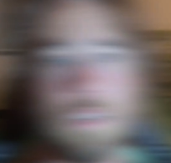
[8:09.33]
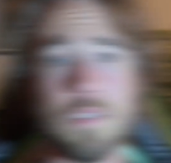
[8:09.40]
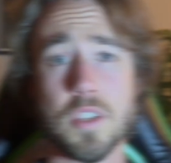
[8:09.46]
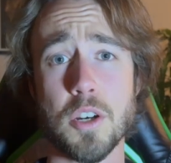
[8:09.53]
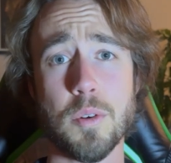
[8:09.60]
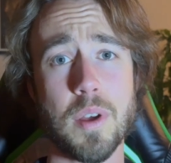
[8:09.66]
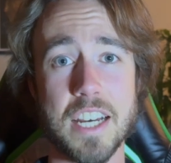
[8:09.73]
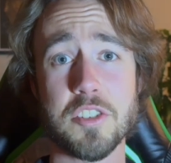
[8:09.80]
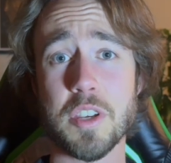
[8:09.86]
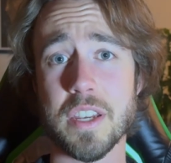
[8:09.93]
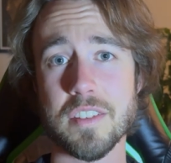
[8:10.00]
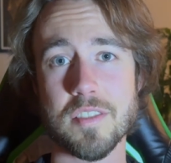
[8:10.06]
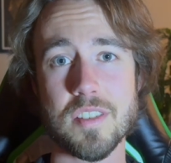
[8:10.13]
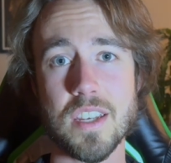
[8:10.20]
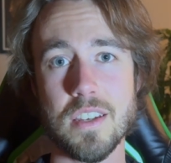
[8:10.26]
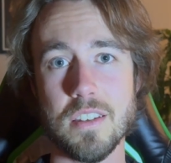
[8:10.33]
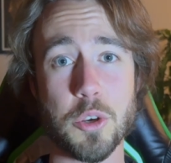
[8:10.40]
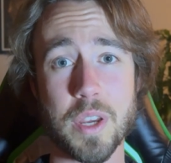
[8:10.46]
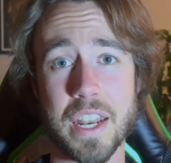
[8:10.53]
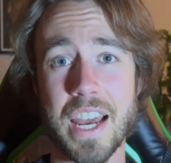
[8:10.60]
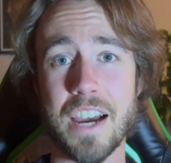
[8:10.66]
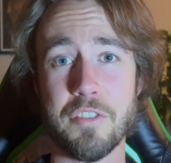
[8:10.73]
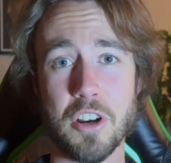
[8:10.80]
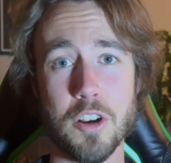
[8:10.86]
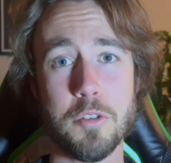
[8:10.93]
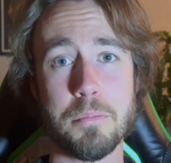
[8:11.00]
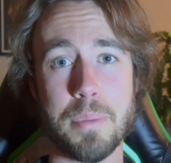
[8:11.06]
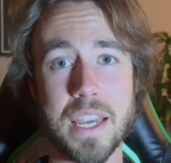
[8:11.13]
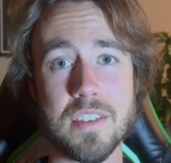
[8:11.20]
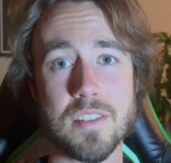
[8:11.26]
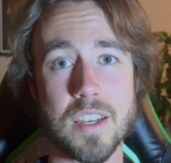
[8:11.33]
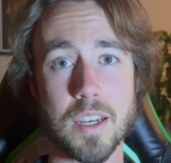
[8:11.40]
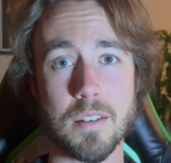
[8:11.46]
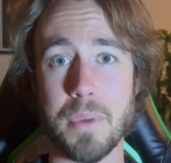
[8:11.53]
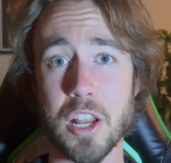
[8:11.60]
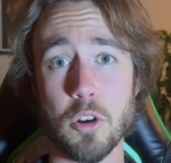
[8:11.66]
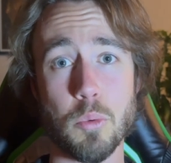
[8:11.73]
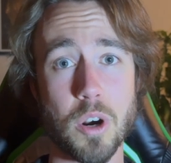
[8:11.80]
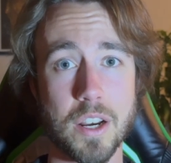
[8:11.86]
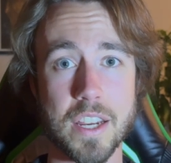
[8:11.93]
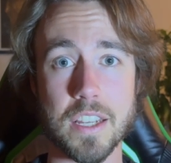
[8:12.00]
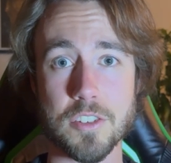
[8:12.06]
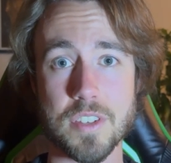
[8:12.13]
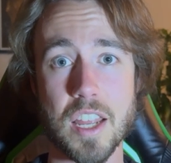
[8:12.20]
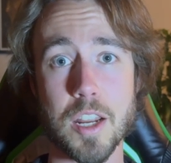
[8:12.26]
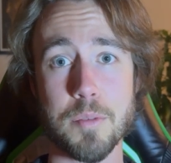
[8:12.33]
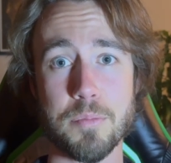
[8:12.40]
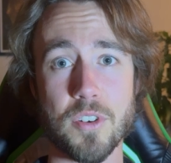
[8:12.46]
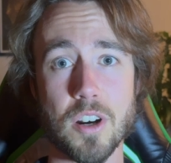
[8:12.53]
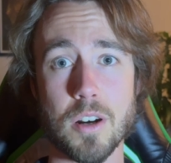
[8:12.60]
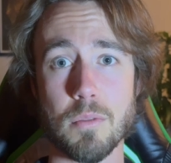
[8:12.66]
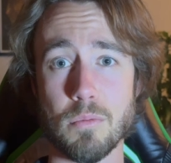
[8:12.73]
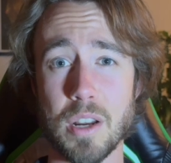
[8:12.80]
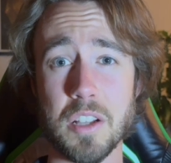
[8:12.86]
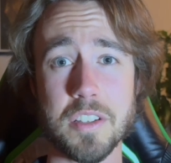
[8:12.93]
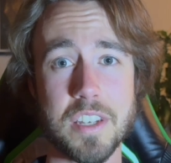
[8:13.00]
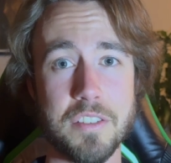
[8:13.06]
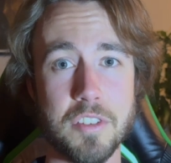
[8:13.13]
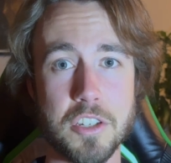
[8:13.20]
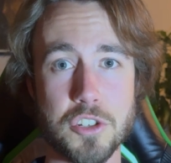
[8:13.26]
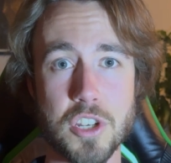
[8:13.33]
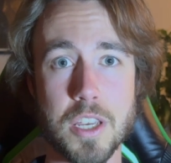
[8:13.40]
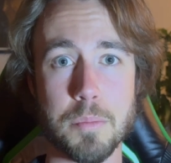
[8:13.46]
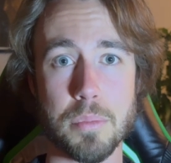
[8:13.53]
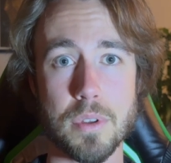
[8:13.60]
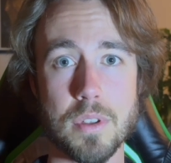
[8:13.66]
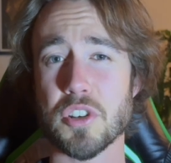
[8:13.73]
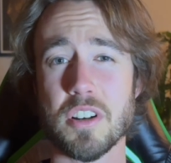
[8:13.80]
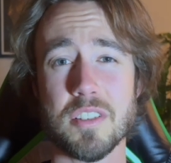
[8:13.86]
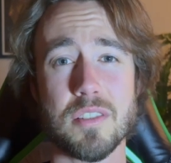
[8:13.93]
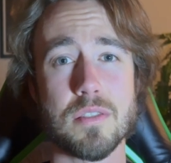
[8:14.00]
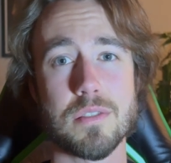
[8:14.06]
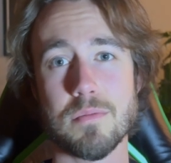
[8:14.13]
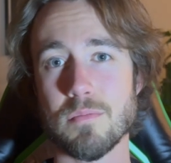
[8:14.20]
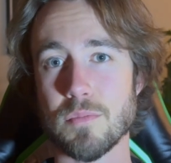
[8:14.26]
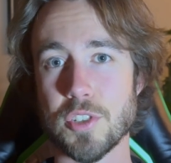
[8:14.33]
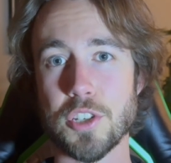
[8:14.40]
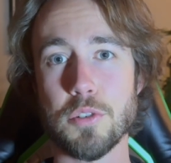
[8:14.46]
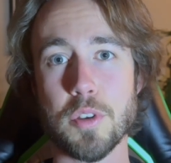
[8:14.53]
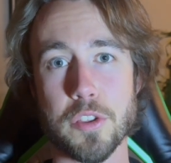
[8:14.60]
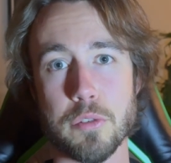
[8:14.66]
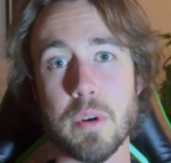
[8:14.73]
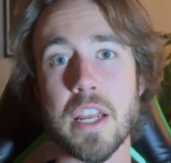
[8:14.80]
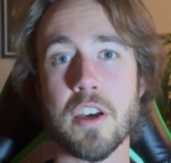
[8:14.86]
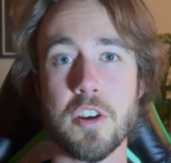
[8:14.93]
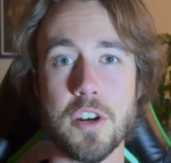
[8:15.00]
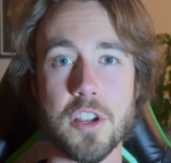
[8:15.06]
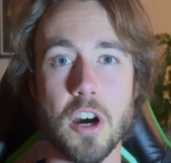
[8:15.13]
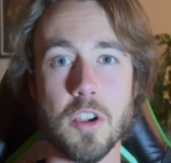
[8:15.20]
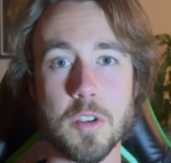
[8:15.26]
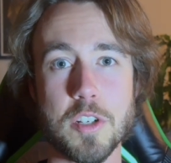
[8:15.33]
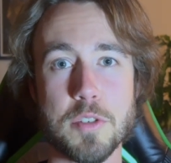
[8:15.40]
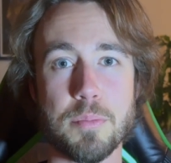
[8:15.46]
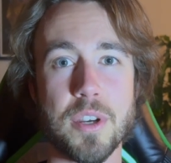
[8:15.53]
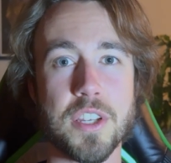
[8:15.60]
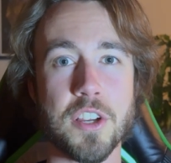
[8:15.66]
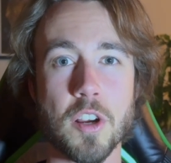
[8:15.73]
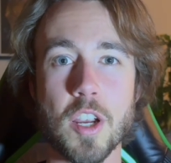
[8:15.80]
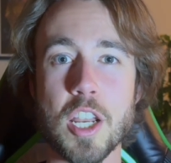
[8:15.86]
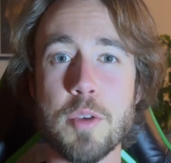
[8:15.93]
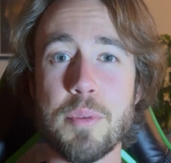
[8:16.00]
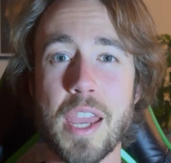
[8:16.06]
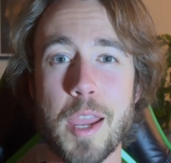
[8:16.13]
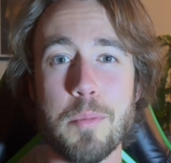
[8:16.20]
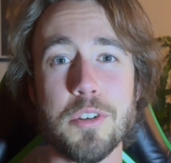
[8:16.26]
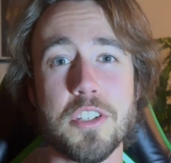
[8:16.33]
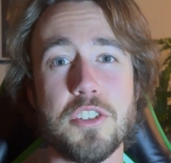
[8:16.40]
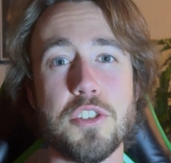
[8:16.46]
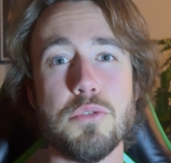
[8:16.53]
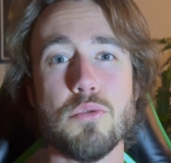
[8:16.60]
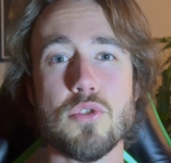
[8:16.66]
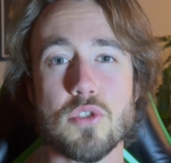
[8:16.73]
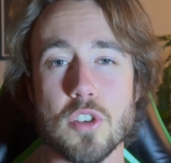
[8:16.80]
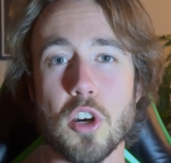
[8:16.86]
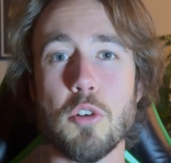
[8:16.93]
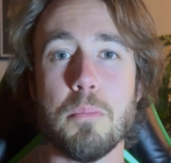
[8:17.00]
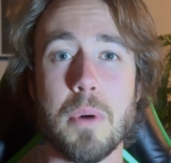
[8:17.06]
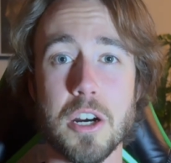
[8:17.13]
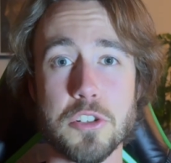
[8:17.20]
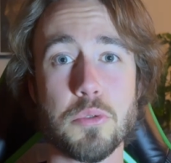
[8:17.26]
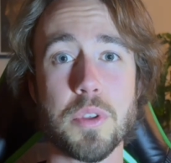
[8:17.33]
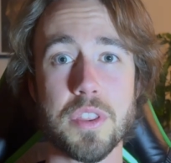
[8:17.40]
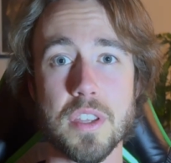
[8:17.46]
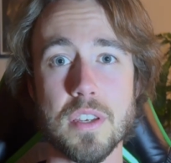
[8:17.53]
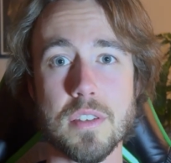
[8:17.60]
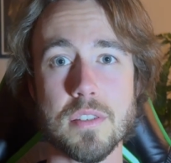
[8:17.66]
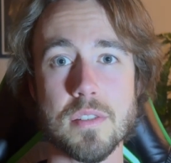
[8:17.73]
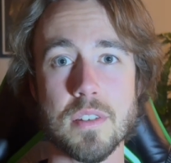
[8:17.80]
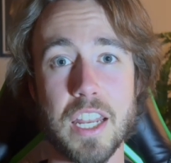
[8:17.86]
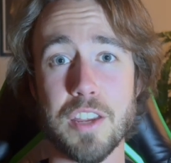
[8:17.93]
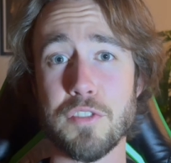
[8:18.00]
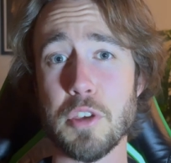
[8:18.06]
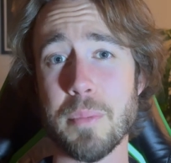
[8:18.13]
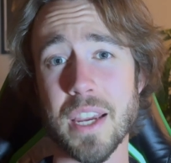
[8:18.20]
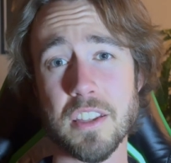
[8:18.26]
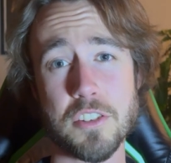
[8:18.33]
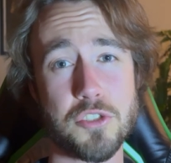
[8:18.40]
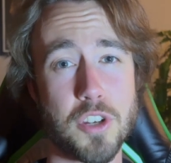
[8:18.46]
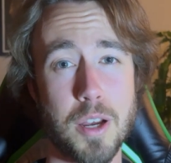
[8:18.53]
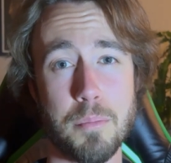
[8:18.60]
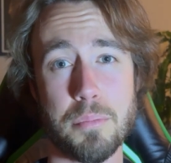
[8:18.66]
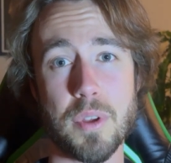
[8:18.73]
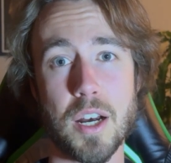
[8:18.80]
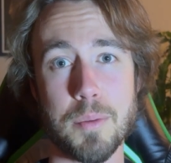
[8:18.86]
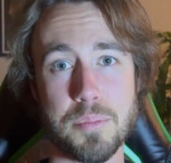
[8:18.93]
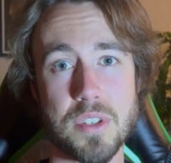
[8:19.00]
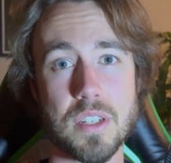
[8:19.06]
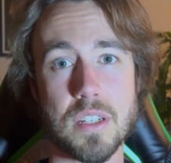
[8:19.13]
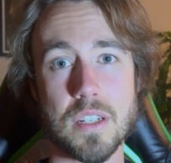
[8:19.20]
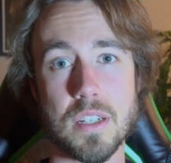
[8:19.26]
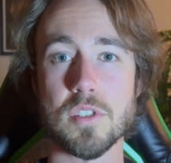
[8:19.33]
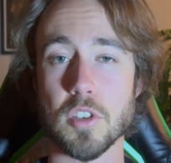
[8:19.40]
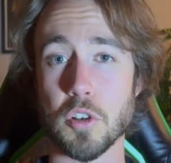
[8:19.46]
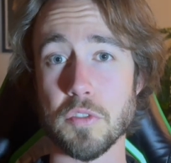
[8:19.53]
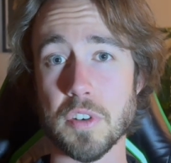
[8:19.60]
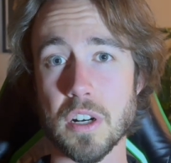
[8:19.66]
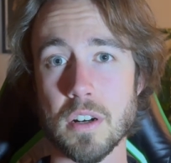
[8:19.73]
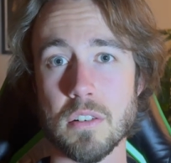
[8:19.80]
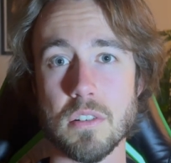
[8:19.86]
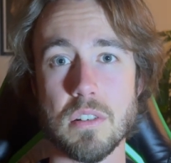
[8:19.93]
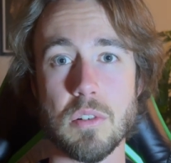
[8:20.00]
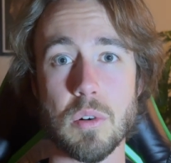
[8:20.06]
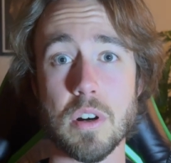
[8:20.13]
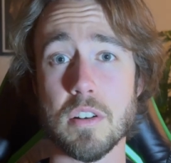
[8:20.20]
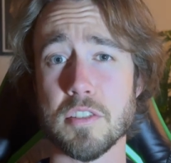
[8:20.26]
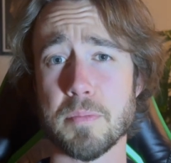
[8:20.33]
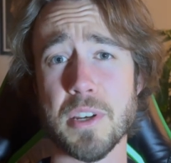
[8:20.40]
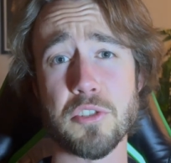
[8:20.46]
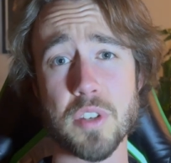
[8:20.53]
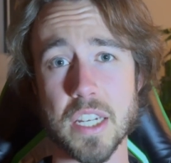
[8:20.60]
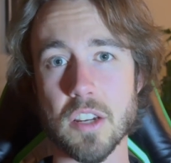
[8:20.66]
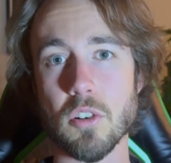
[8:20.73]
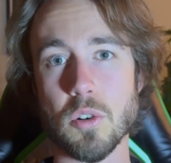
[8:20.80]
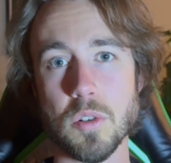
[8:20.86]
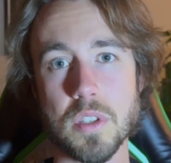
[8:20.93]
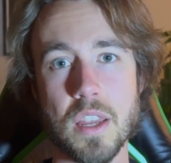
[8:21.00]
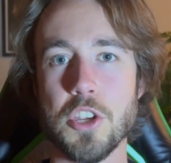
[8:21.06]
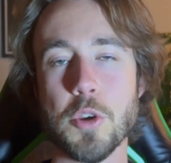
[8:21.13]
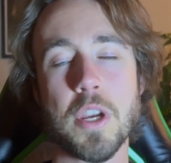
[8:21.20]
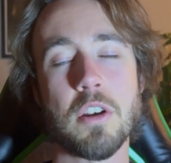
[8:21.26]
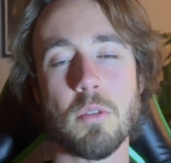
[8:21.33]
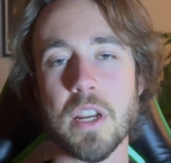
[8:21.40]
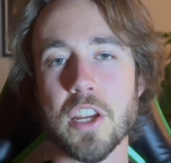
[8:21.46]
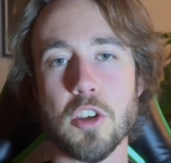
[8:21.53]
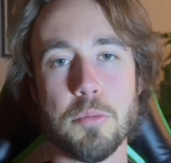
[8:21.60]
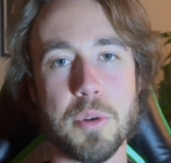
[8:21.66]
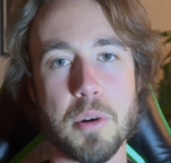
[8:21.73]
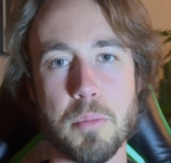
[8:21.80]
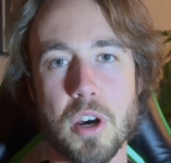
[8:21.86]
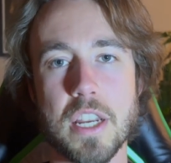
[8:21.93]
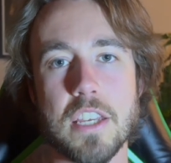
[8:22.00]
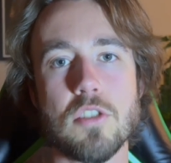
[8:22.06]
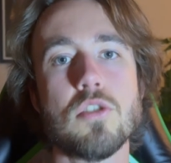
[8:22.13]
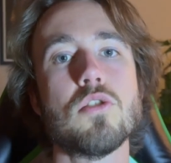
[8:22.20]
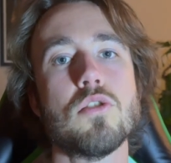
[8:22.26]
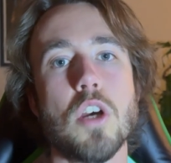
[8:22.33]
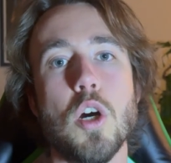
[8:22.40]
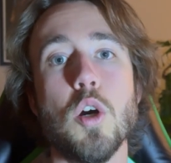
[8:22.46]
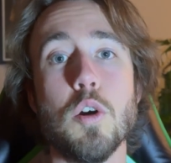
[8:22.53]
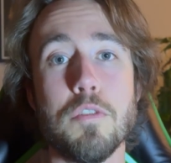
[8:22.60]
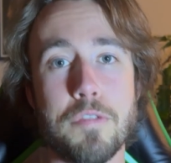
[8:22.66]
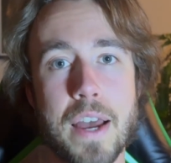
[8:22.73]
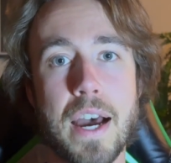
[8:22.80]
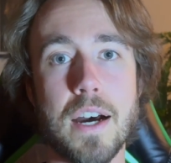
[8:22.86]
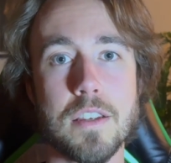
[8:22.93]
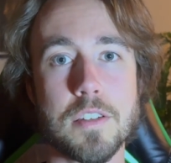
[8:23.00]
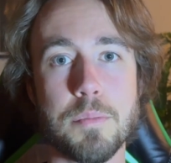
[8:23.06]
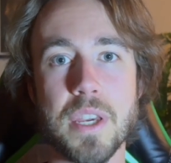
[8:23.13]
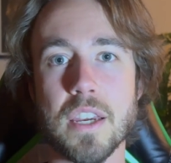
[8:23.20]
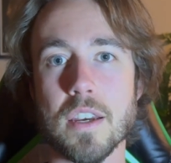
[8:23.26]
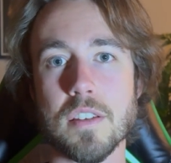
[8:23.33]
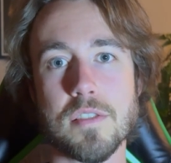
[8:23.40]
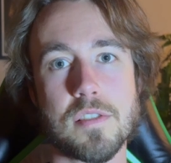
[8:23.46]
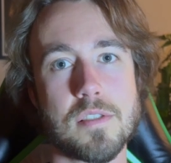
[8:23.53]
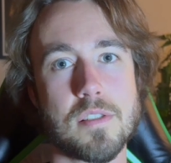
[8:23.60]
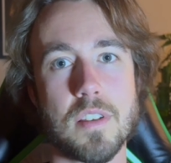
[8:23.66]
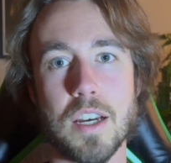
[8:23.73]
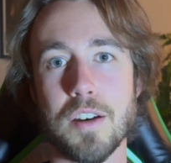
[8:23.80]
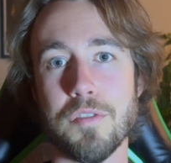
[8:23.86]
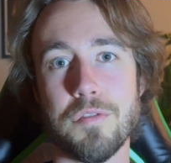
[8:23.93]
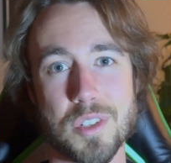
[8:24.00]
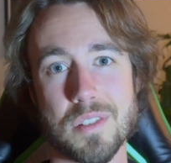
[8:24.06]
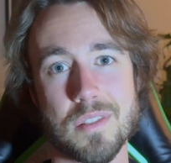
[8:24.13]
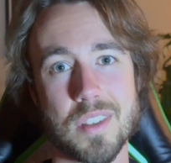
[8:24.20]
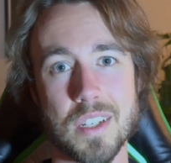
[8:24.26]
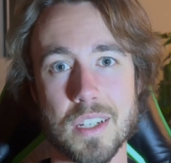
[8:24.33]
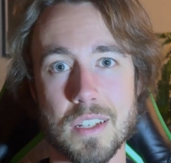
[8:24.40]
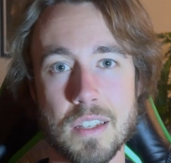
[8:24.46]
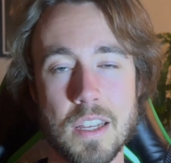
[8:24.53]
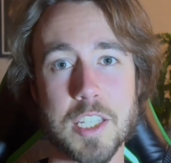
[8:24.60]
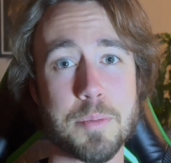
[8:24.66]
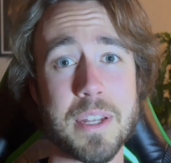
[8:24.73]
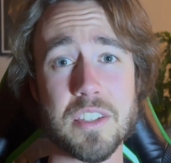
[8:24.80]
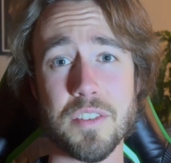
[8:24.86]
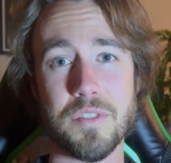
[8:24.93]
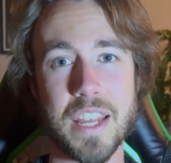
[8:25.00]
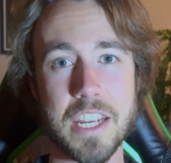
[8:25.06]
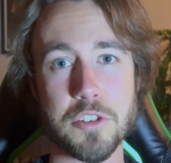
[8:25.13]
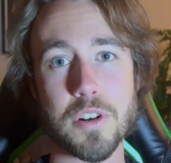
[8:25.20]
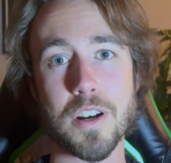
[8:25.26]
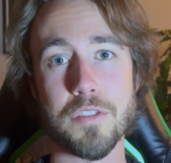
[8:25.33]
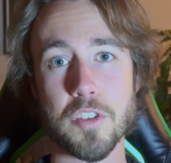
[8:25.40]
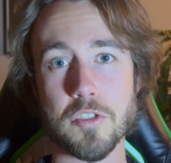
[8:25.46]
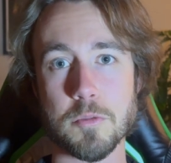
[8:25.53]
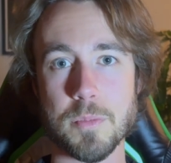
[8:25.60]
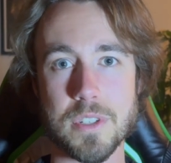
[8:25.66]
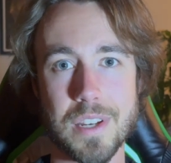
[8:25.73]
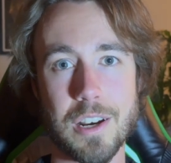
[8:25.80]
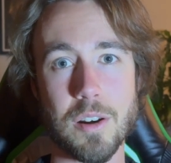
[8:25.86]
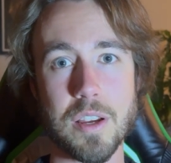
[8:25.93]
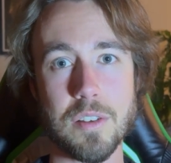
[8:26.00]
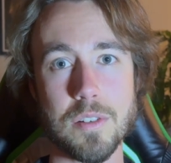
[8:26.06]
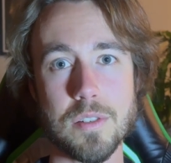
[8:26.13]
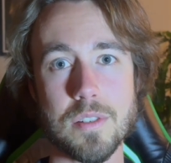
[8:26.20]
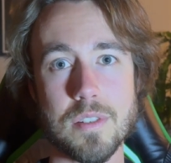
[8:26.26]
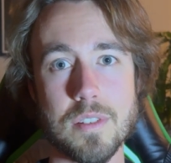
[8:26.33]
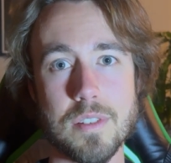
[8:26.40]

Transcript: So as you can see, you can have your own basic metalworking setup for relatively cheap. Sure, it's $200 to $300, but you're going to be able to do so much with this. And if you make the jump up to silver or especially gold, you can recoup your money so fast because of just the expensive nature of those materials.